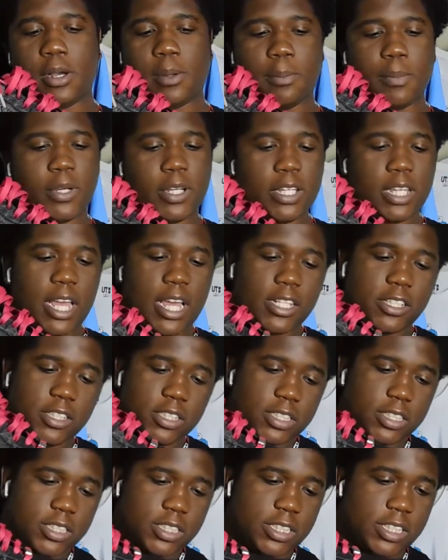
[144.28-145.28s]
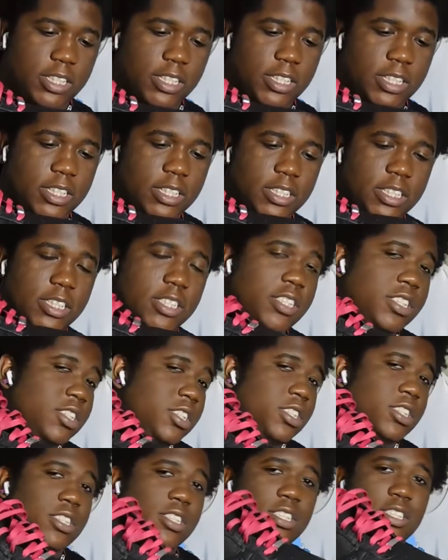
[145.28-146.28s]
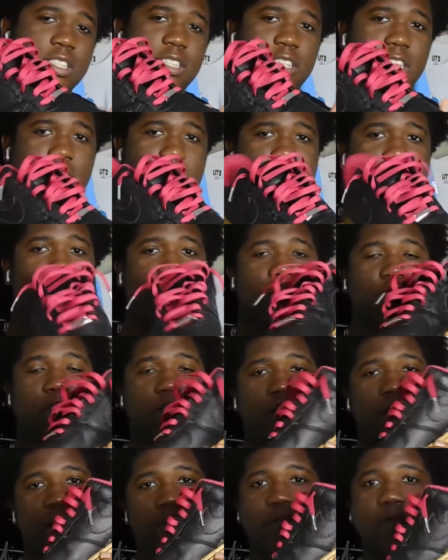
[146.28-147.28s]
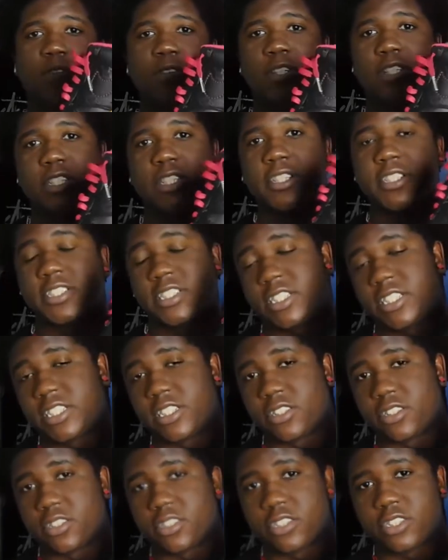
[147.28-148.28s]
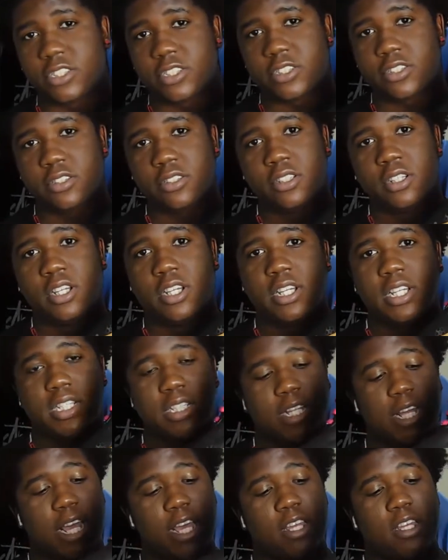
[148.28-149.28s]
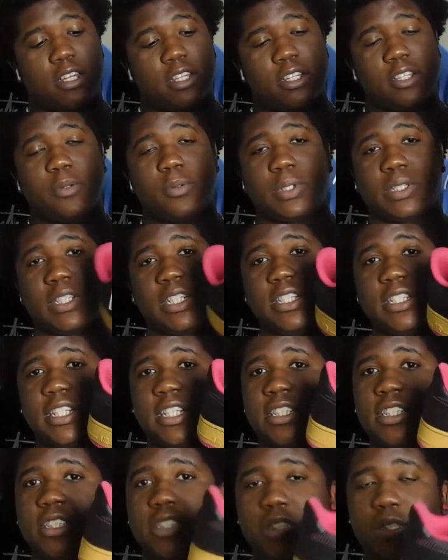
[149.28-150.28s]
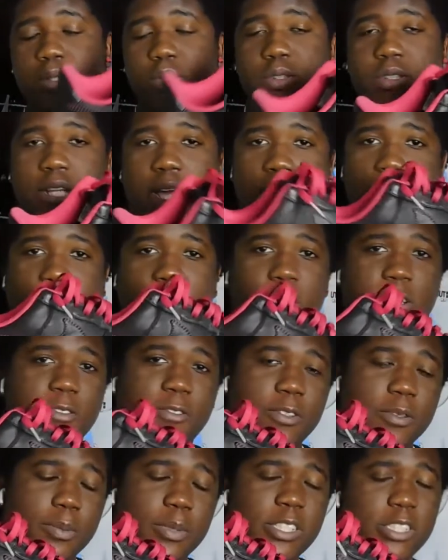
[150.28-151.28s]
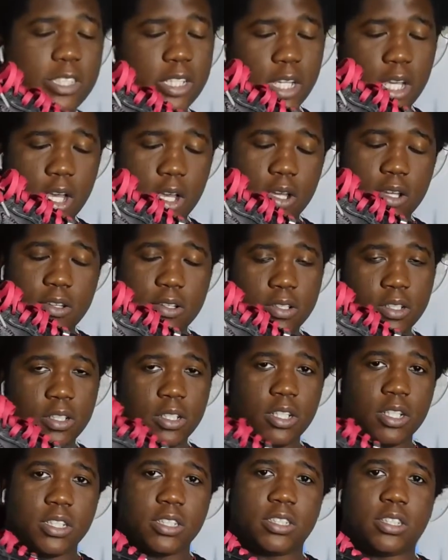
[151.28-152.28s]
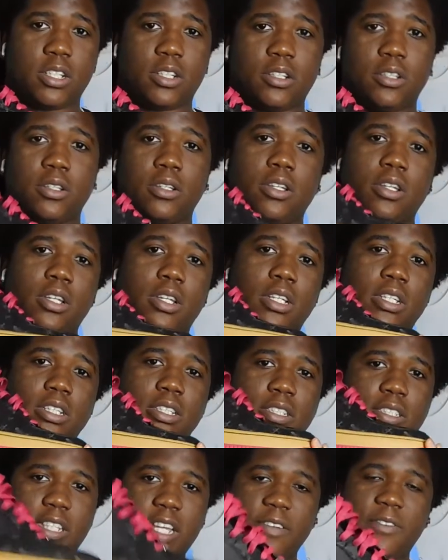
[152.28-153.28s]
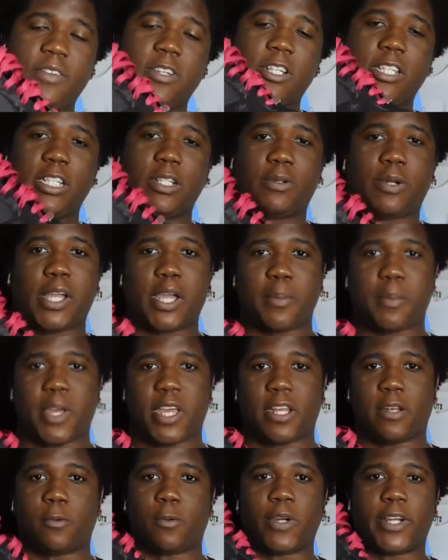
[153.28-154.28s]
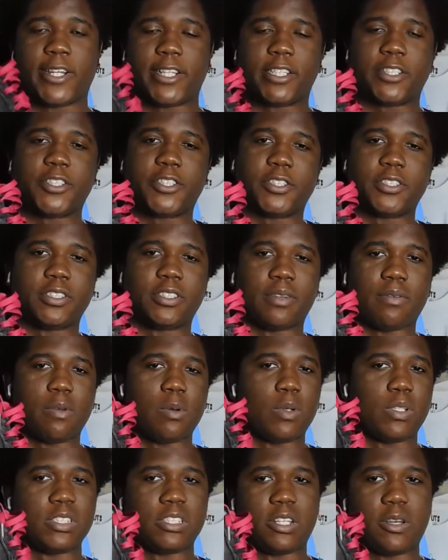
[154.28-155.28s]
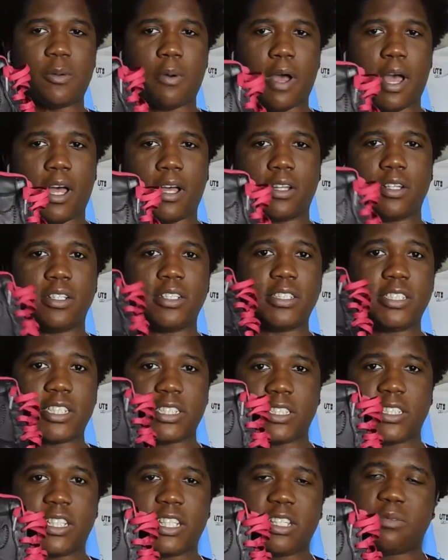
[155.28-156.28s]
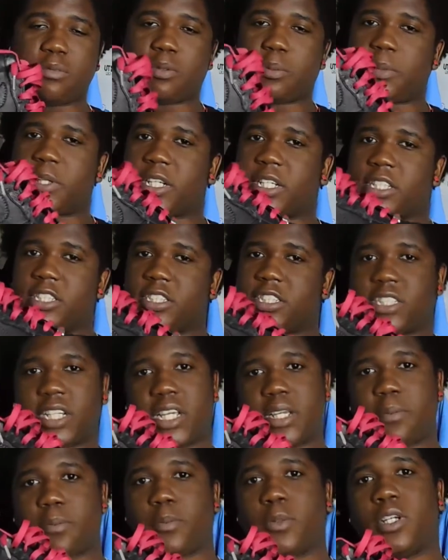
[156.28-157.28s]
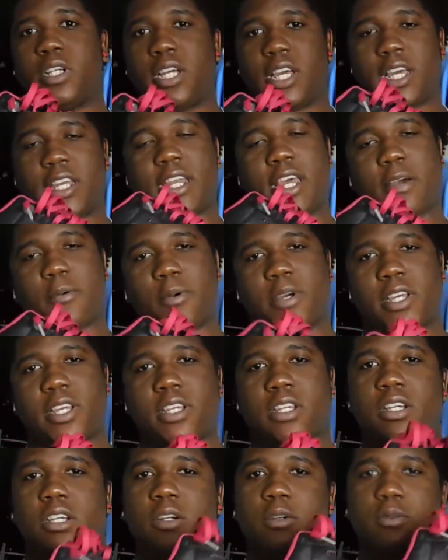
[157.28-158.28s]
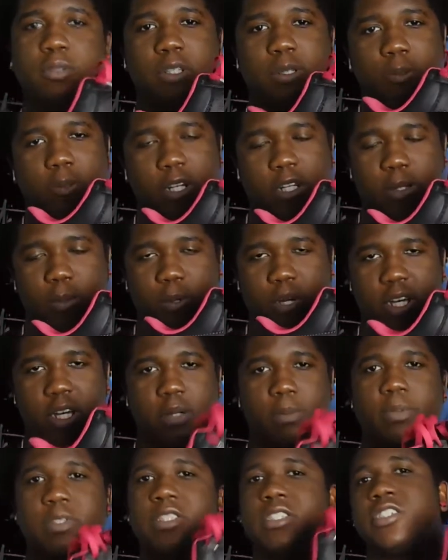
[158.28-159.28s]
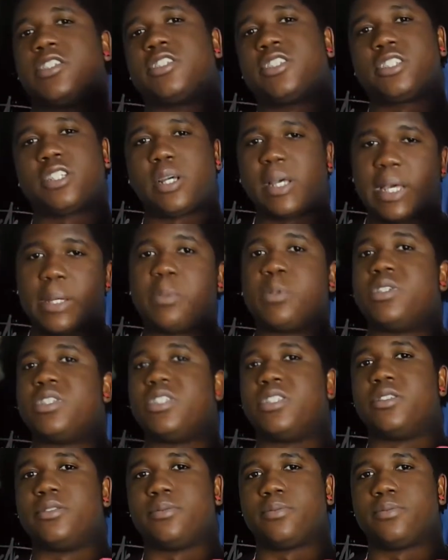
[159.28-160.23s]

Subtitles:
but as you can see, the condition is in such great shape for a 13-year-old shoe that you would think that these shoes came out a few months ago. So definitely recommend wearing your shoes every once in a while just to keep them in good shape, and that way when you want to wear them, you're still able to.